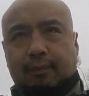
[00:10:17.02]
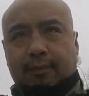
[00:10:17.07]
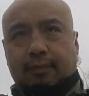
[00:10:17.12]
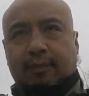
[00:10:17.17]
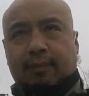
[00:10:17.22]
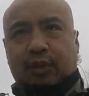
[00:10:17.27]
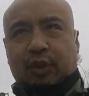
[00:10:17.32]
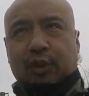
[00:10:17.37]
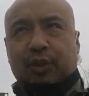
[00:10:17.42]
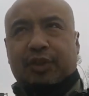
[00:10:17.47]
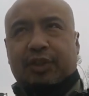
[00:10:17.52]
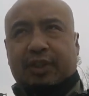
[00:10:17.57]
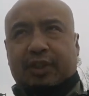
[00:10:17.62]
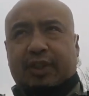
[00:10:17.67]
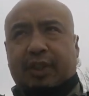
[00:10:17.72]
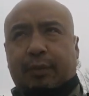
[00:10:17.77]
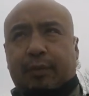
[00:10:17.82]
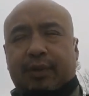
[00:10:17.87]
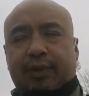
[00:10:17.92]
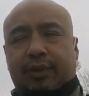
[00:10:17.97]
As soon as the
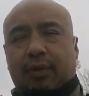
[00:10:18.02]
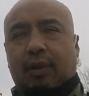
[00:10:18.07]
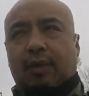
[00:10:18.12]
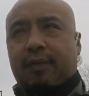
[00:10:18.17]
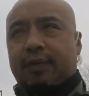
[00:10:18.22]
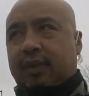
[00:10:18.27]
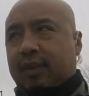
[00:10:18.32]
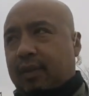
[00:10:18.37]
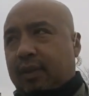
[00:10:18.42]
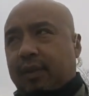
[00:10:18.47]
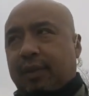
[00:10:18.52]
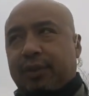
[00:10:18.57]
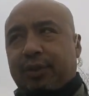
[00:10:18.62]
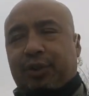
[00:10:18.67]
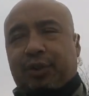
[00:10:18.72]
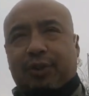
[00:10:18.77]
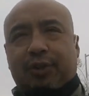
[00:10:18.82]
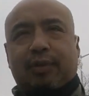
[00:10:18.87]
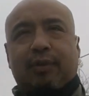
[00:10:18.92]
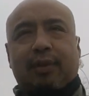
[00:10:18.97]
Secret Service clears
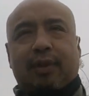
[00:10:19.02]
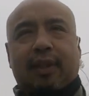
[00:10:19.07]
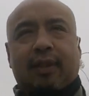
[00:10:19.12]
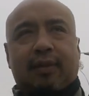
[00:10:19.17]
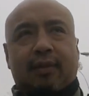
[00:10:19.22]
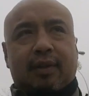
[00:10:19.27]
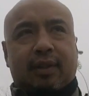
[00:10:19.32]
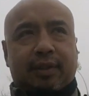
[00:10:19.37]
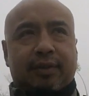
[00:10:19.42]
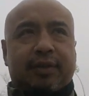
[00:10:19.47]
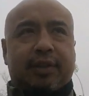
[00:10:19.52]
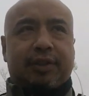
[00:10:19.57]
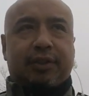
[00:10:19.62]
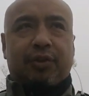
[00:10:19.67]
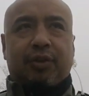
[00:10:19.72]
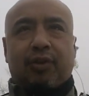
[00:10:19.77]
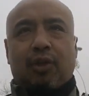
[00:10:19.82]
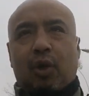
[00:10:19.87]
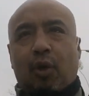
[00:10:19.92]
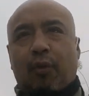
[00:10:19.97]
you and then clears that
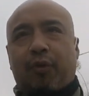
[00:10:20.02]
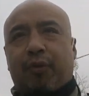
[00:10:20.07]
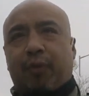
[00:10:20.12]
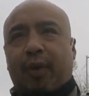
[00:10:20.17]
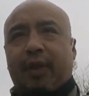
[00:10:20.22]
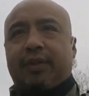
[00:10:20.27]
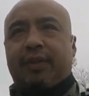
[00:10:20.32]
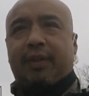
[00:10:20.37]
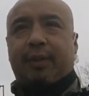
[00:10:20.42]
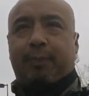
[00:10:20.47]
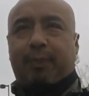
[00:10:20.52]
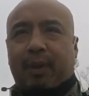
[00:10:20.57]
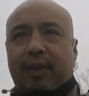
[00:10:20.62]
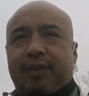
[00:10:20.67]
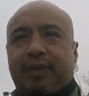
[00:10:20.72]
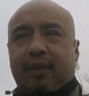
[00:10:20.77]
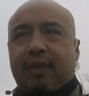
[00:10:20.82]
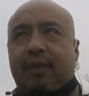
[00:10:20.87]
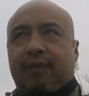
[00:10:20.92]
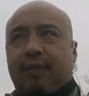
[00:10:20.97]
you're no threat to the
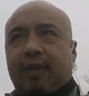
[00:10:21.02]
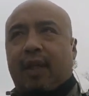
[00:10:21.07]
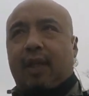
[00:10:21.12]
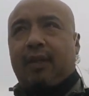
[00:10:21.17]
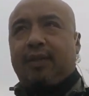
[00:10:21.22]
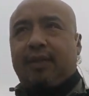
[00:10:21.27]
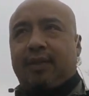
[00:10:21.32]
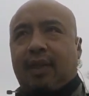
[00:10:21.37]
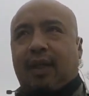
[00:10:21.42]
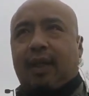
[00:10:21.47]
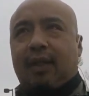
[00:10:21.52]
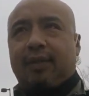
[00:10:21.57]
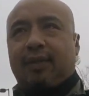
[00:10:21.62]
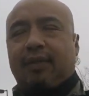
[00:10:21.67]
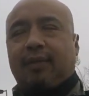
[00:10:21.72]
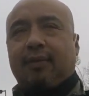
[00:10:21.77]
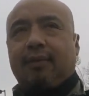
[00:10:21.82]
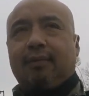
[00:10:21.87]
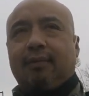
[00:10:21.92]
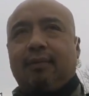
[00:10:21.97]
President of the United States,
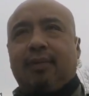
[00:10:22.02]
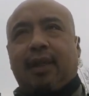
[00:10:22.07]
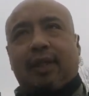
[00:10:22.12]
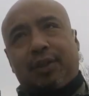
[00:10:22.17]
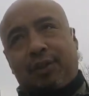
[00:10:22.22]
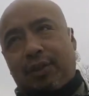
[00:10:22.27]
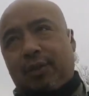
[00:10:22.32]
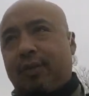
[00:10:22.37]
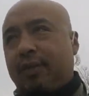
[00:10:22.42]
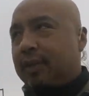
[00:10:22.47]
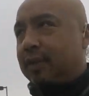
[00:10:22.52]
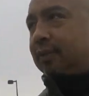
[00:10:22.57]
then you can...